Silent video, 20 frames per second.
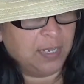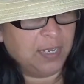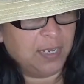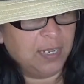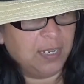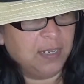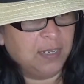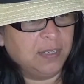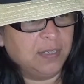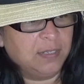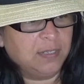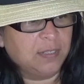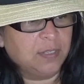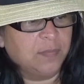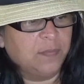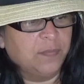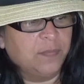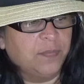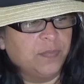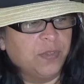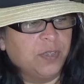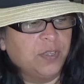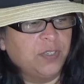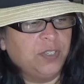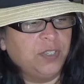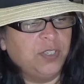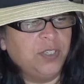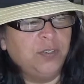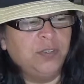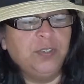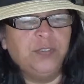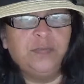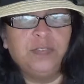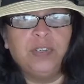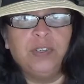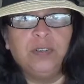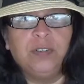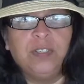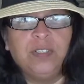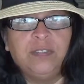is to use
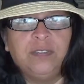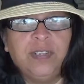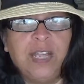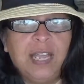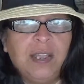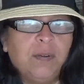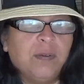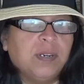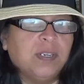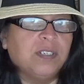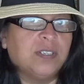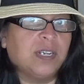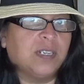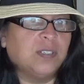figurative language.